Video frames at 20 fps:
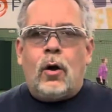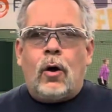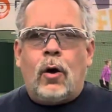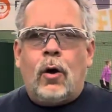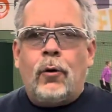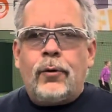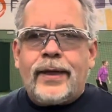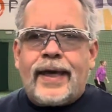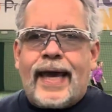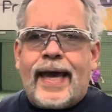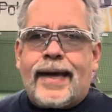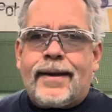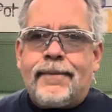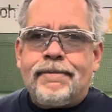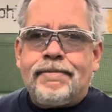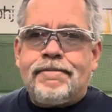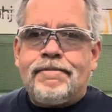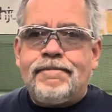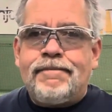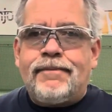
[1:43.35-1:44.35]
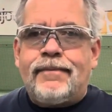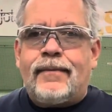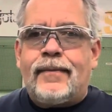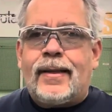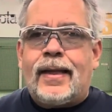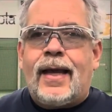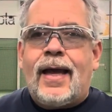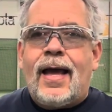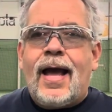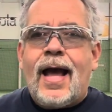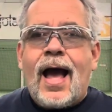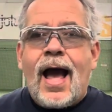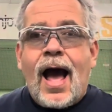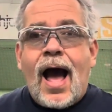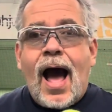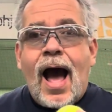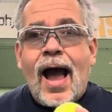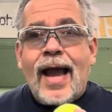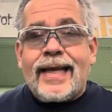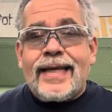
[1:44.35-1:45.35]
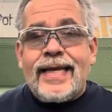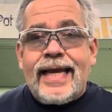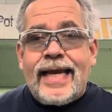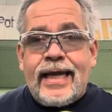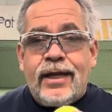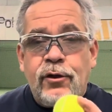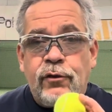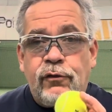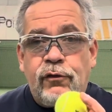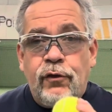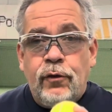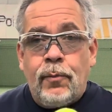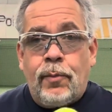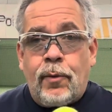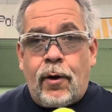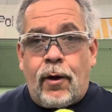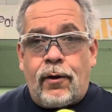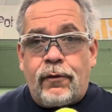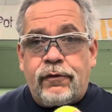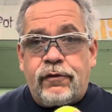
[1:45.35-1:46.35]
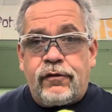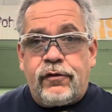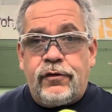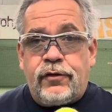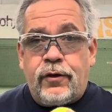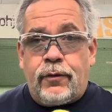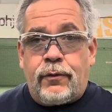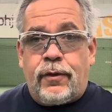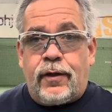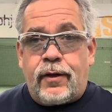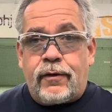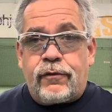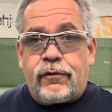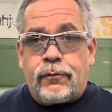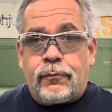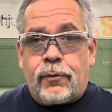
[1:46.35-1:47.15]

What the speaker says: Okay, I need 2 balls to do this,